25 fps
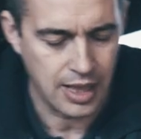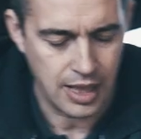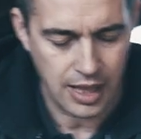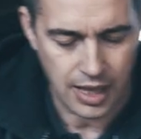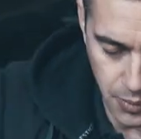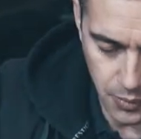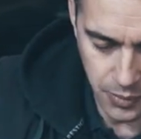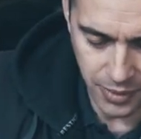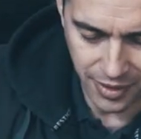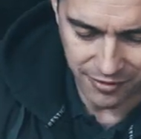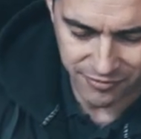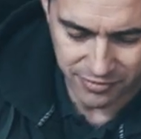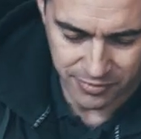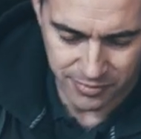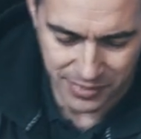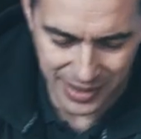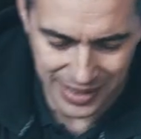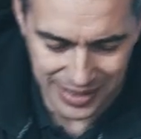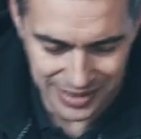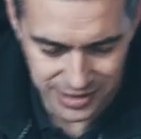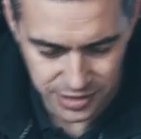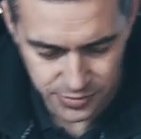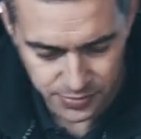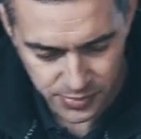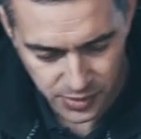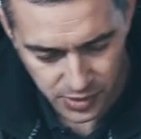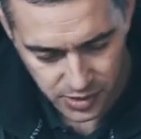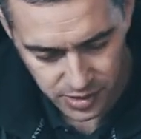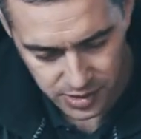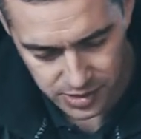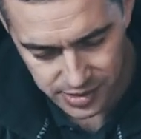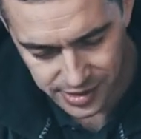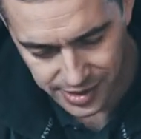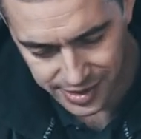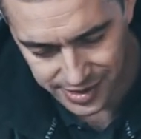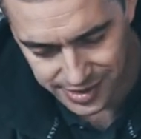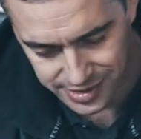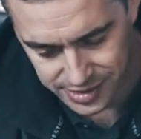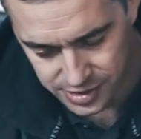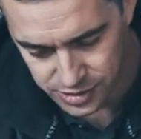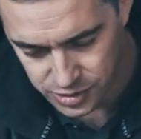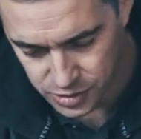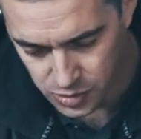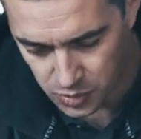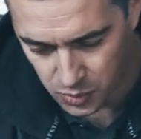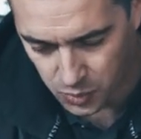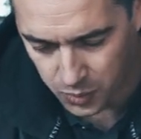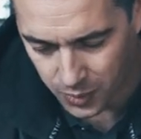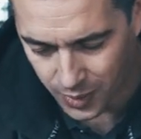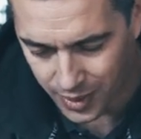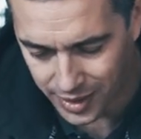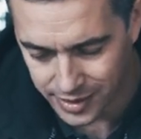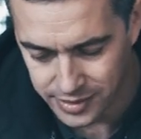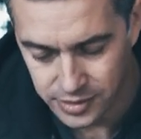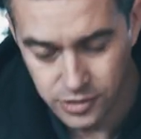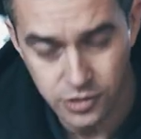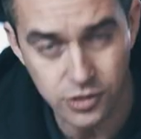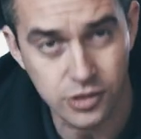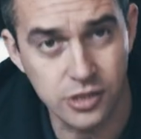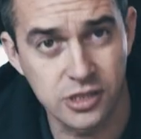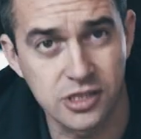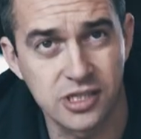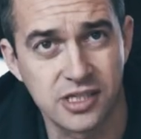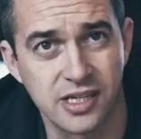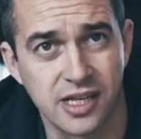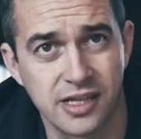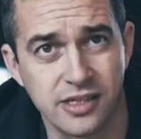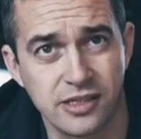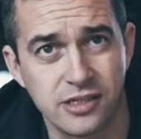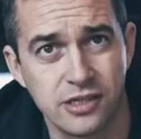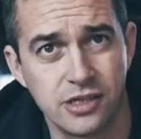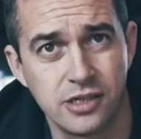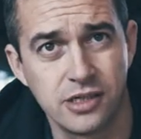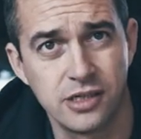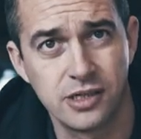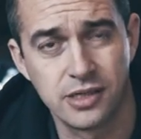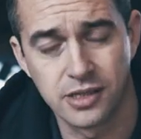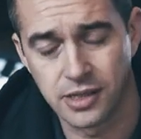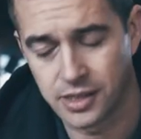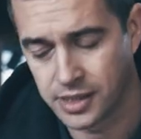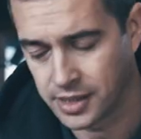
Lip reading: We have a balance point that is quite to the center,